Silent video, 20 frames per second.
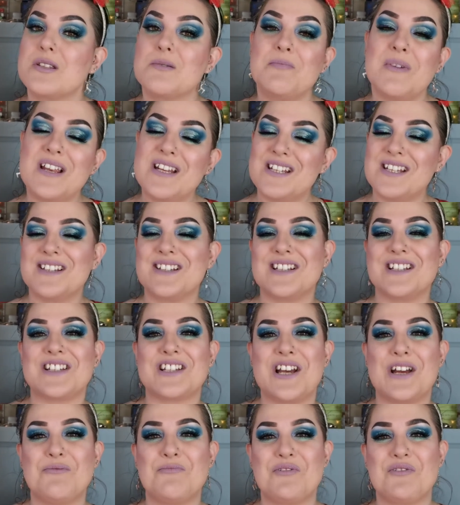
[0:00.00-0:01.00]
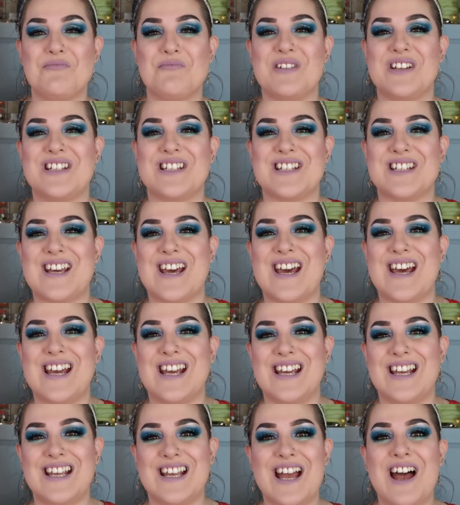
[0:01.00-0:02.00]
spending this time with me
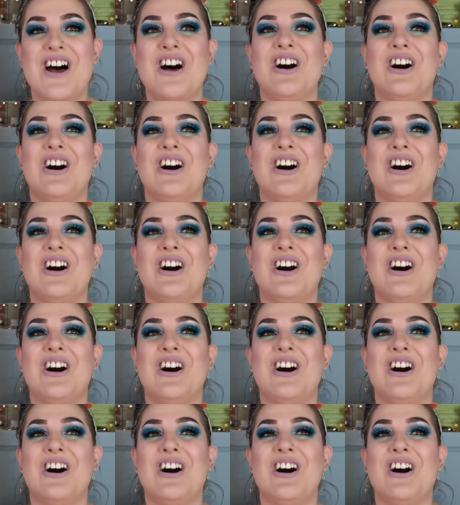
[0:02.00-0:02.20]
today.